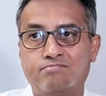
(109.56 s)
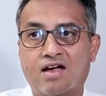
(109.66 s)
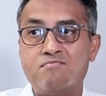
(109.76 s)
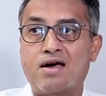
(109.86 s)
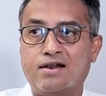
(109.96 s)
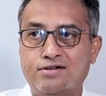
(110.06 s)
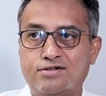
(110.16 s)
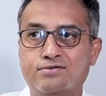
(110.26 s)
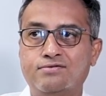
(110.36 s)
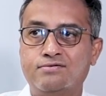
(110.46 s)
I
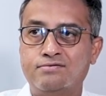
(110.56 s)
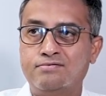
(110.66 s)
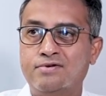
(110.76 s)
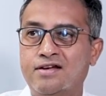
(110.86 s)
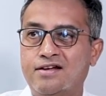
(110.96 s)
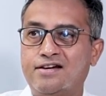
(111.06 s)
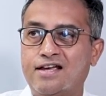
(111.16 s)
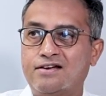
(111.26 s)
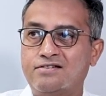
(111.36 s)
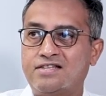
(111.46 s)
managed to
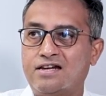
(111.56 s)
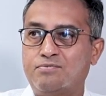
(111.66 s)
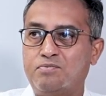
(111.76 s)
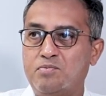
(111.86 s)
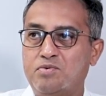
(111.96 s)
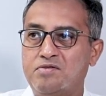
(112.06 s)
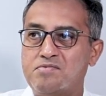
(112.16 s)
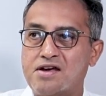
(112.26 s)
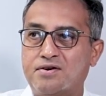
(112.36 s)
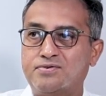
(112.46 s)
take a set of people in
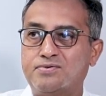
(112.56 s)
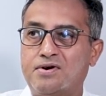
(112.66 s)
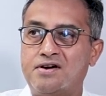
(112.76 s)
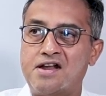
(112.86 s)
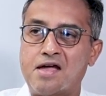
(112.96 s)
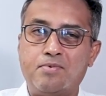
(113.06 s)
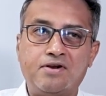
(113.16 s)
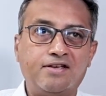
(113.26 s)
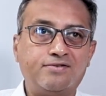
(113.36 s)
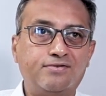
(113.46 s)
my house who are
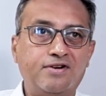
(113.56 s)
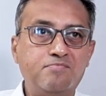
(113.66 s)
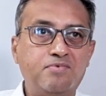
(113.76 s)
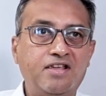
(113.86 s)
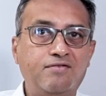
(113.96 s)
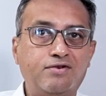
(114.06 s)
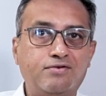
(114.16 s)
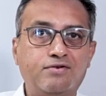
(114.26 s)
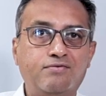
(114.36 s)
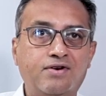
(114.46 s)
diabetics, who didn't believe it
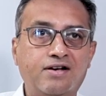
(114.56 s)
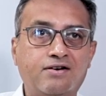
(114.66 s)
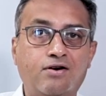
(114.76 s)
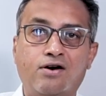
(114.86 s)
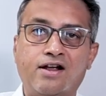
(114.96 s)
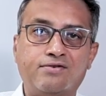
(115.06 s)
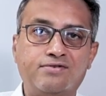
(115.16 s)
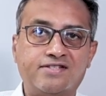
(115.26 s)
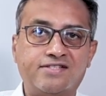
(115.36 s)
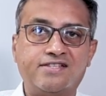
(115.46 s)
could work or I
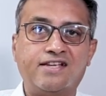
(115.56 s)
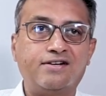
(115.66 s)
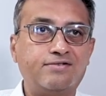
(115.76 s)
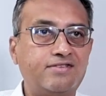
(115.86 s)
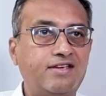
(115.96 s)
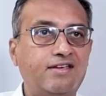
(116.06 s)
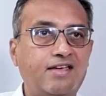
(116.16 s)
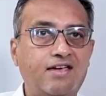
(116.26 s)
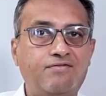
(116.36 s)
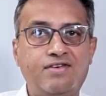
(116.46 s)
could sustain it, to saying,
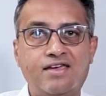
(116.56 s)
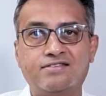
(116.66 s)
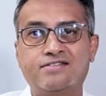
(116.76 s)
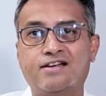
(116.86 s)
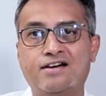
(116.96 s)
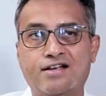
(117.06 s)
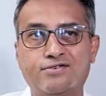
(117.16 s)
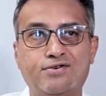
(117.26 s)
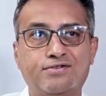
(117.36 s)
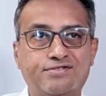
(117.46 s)
hey, if he has done it, I
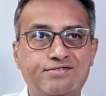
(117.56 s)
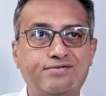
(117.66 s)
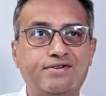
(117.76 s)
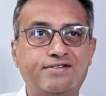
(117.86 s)
should also do it.